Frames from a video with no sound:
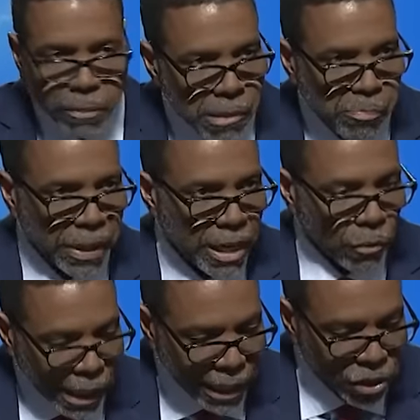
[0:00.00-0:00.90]
complete
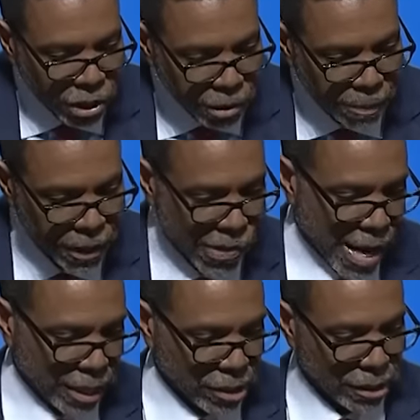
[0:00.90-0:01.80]
relationship in
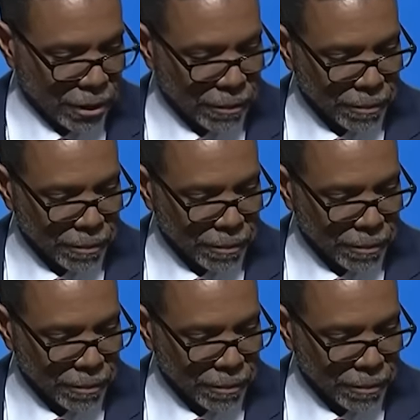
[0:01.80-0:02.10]
Christ.